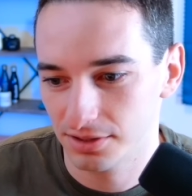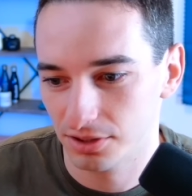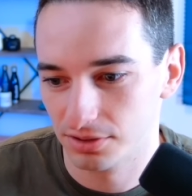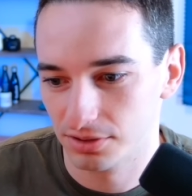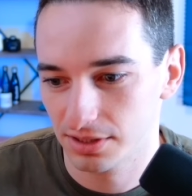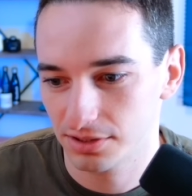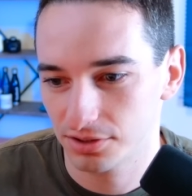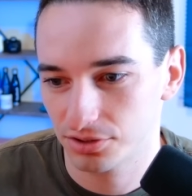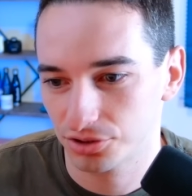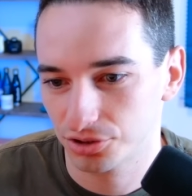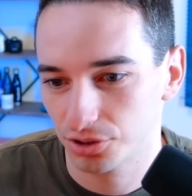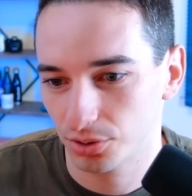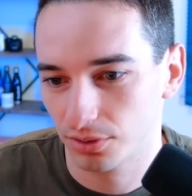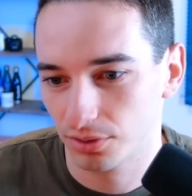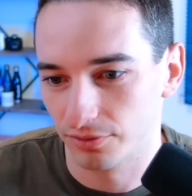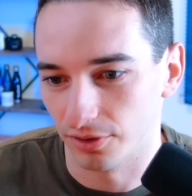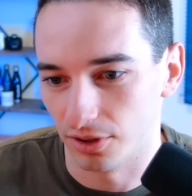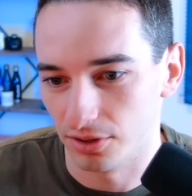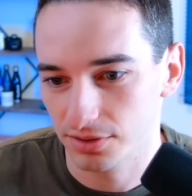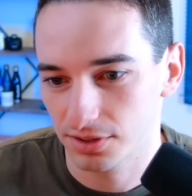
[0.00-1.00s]
So is this true or
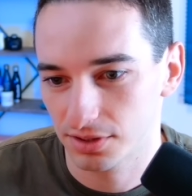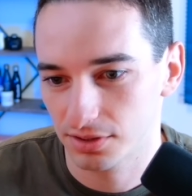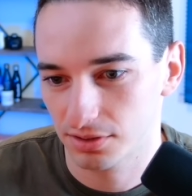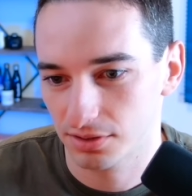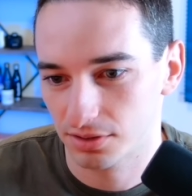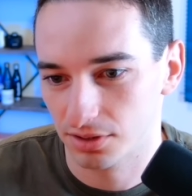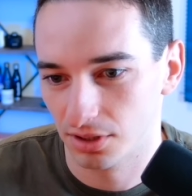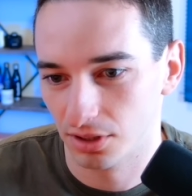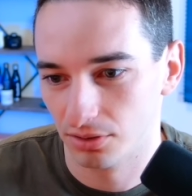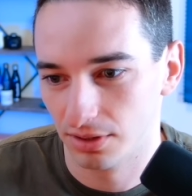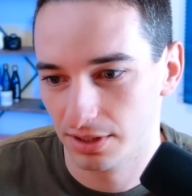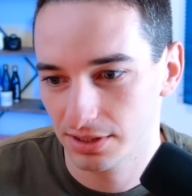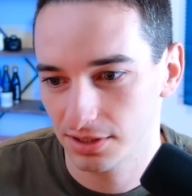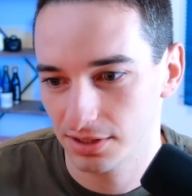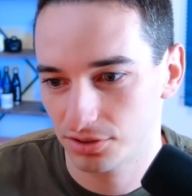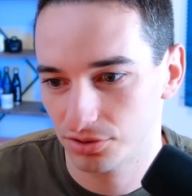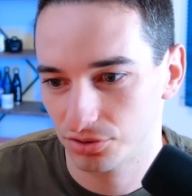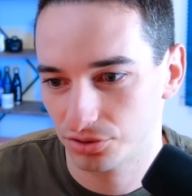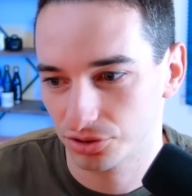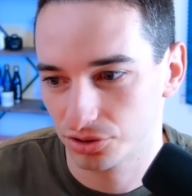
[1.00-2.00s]
false? So this
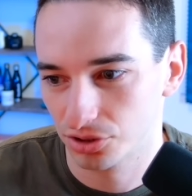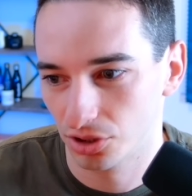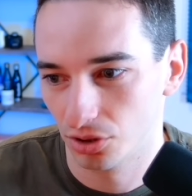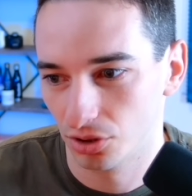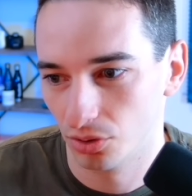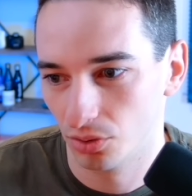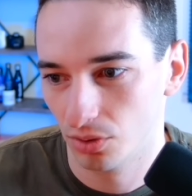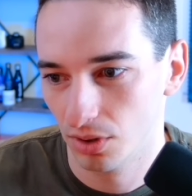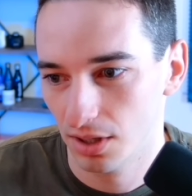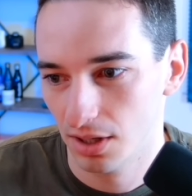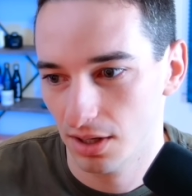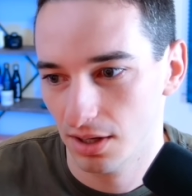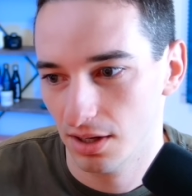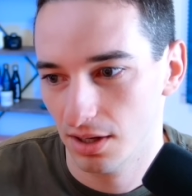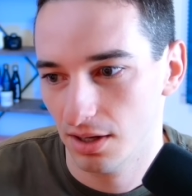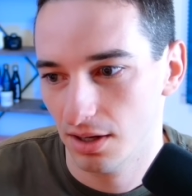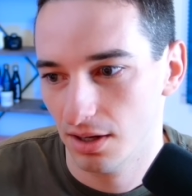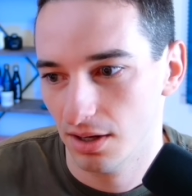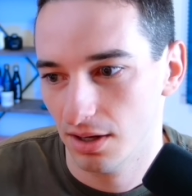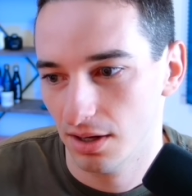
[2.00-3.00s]
is true.
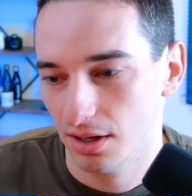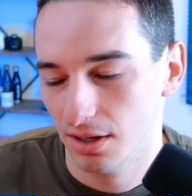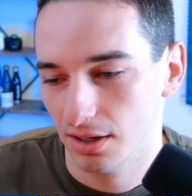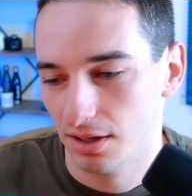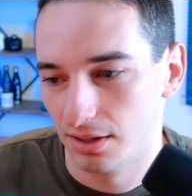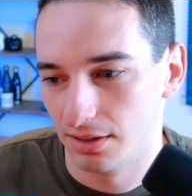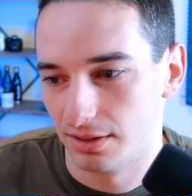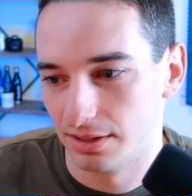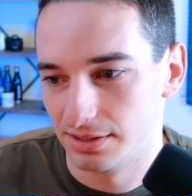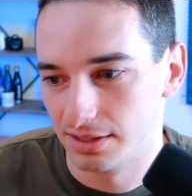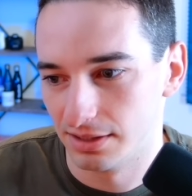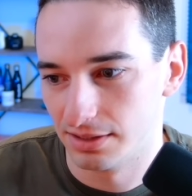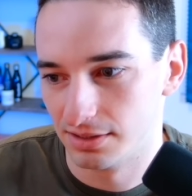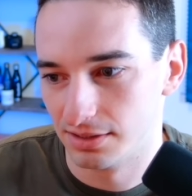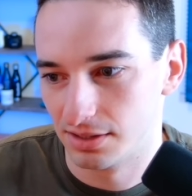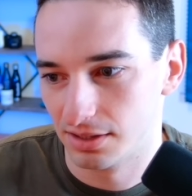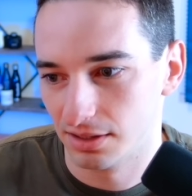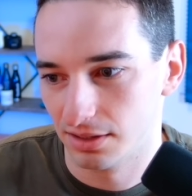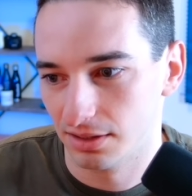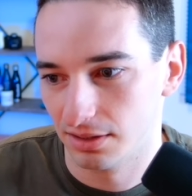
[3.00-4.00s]
This
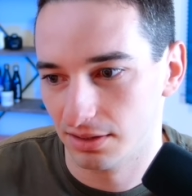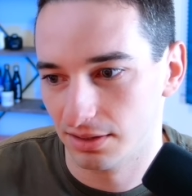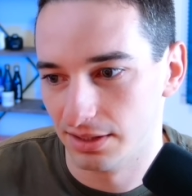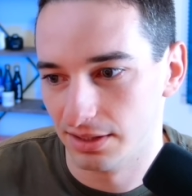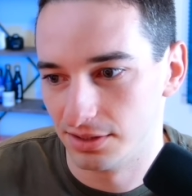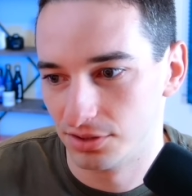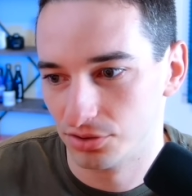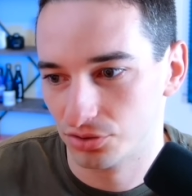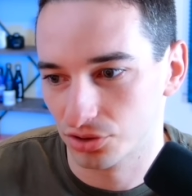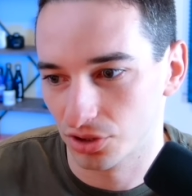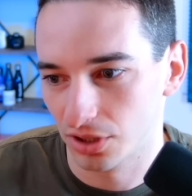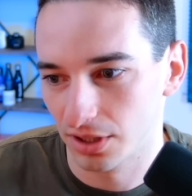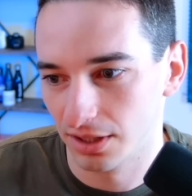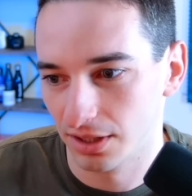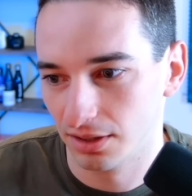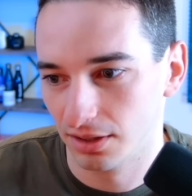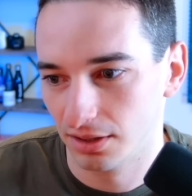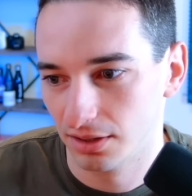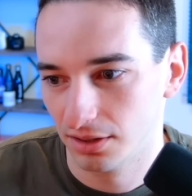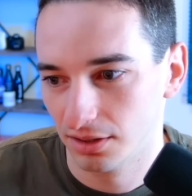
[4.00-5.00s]
is the
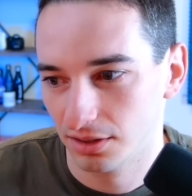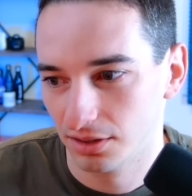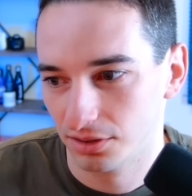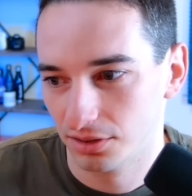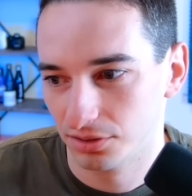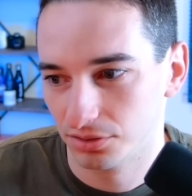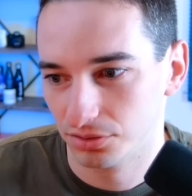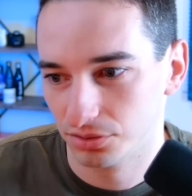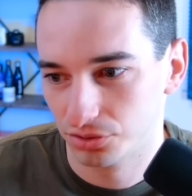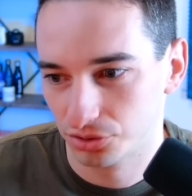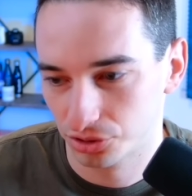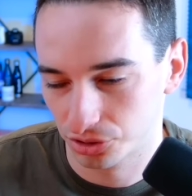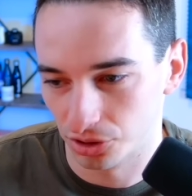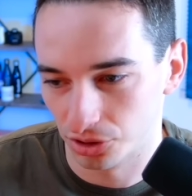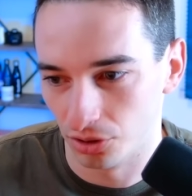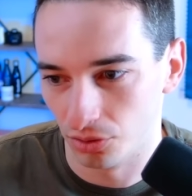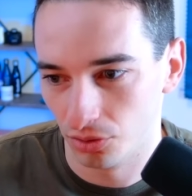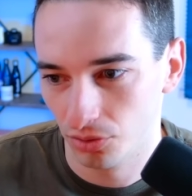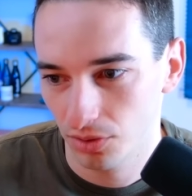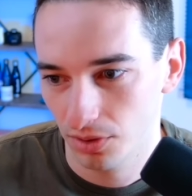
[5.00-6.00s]
string
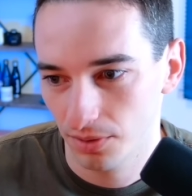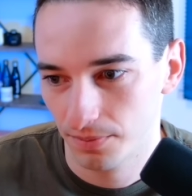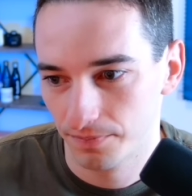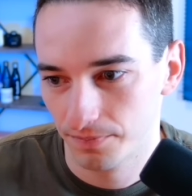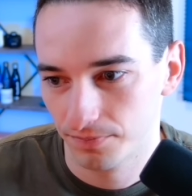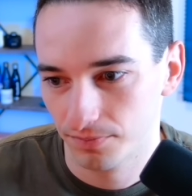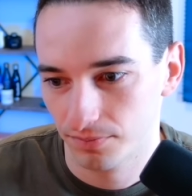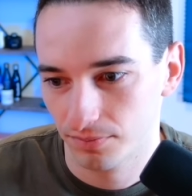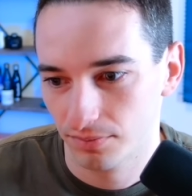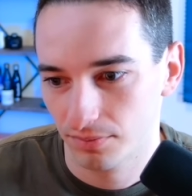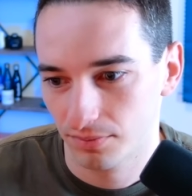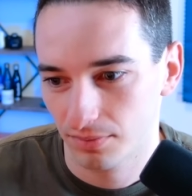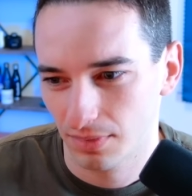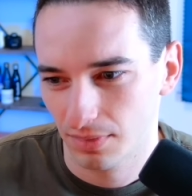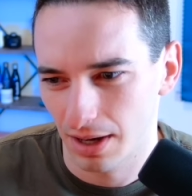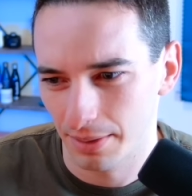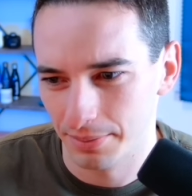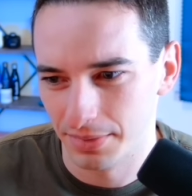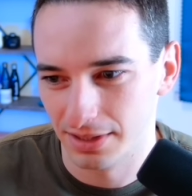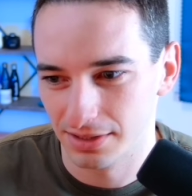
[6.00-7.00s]
true.
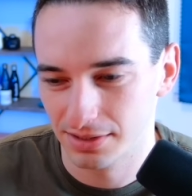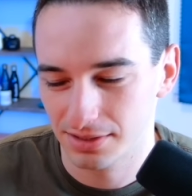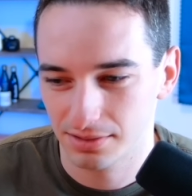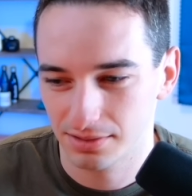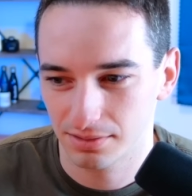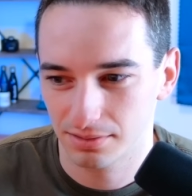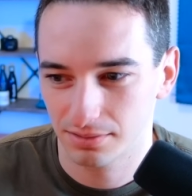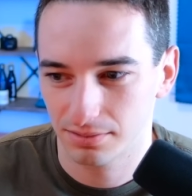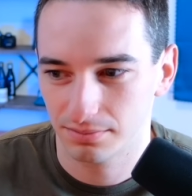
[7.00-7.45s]
I mean, this,